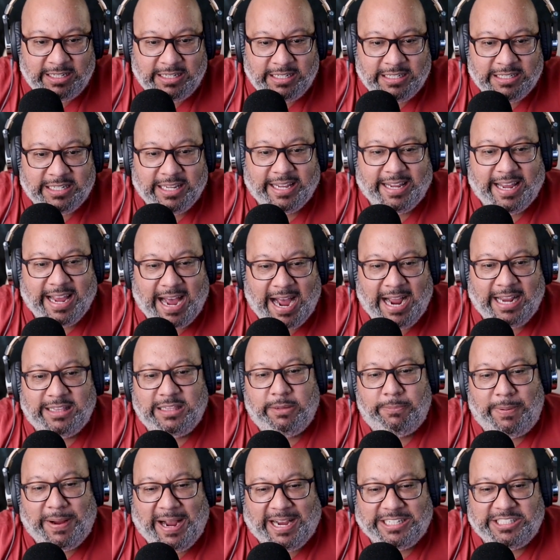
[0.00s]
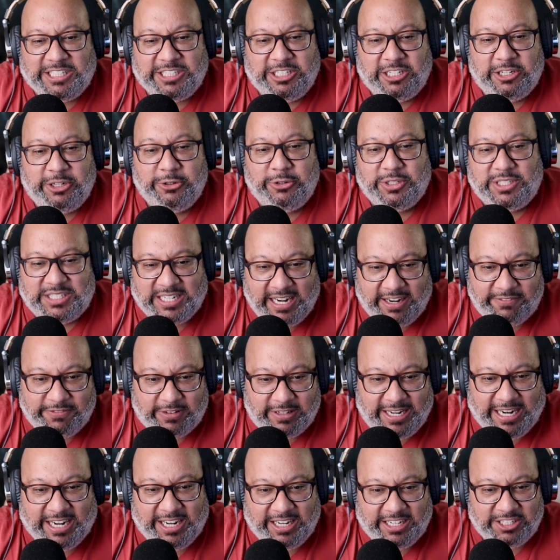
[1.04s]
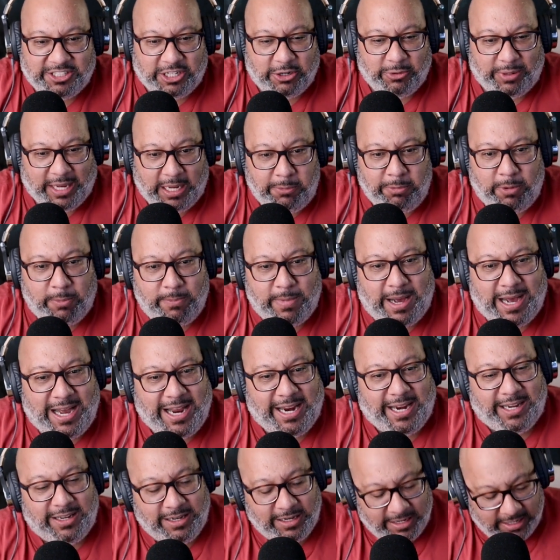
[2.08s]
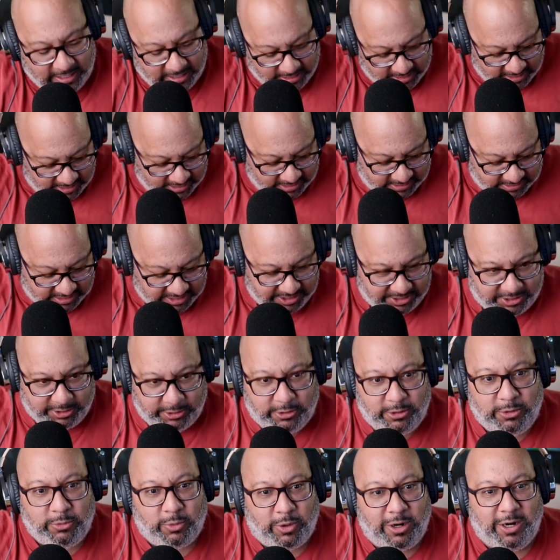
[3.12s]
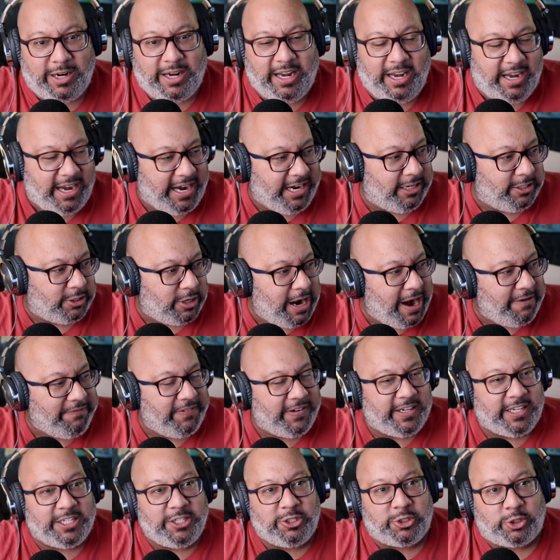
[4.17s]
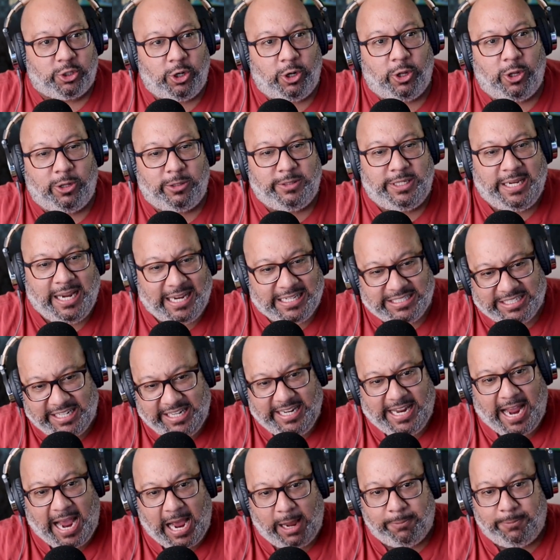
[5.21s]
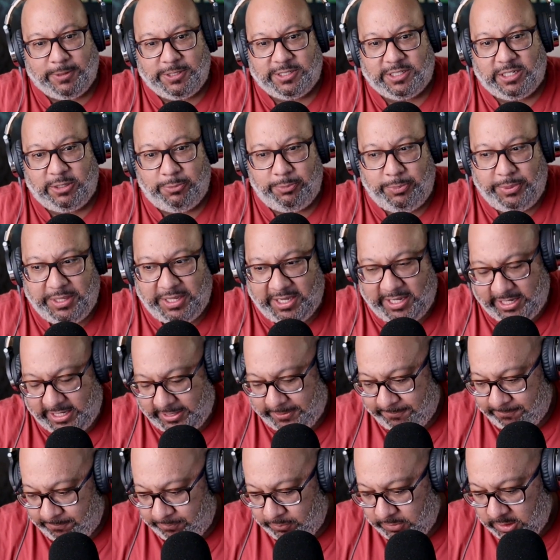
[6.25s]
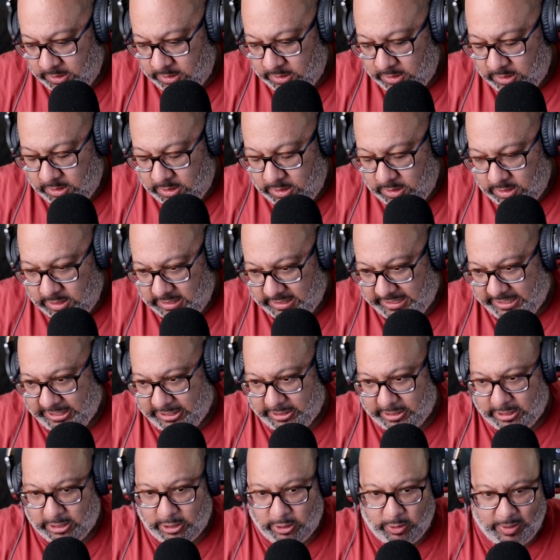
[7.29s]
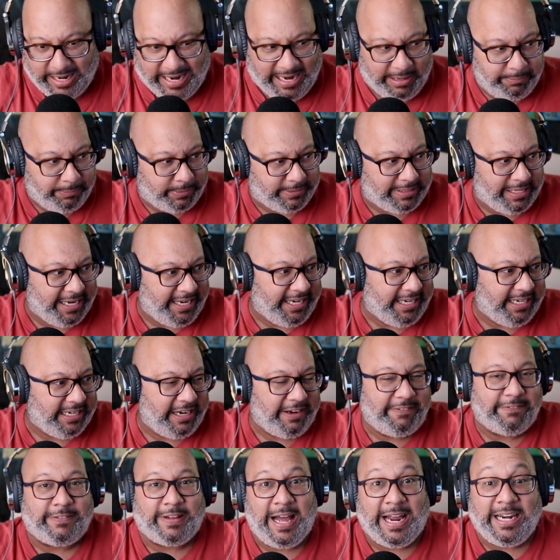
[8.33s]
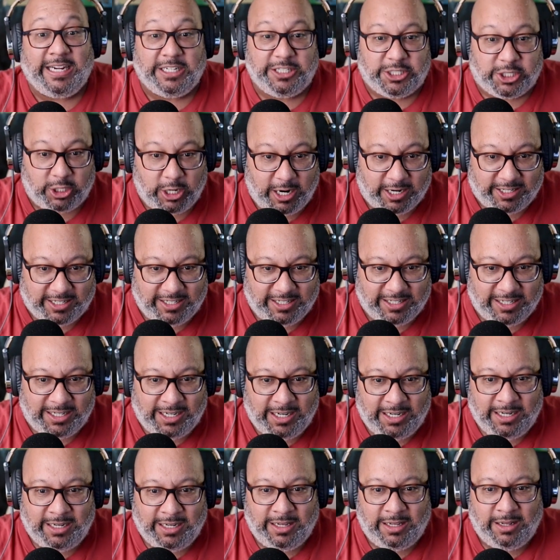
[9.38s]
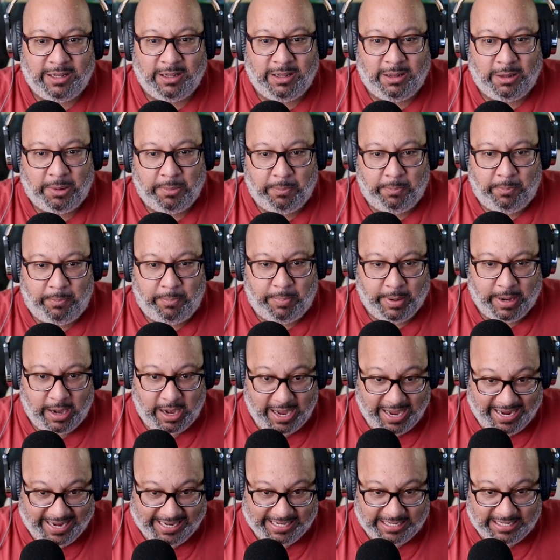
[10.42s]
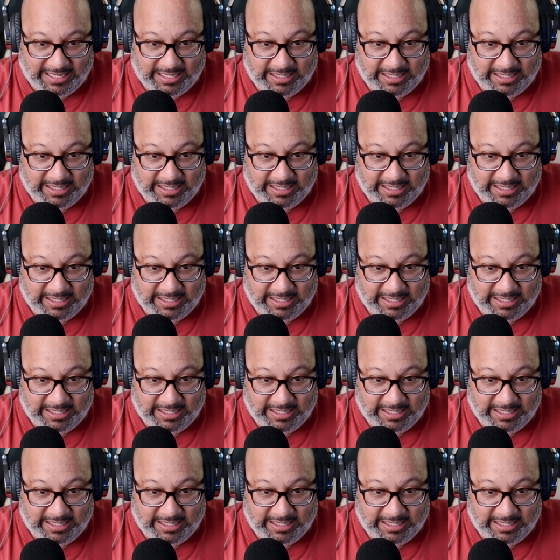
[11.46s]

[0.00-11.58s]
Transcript: to guide the passenger to a safe landing. So keep in mind, the dude working at air traffic control, yes, he happens to be, you know, a flight instructor, but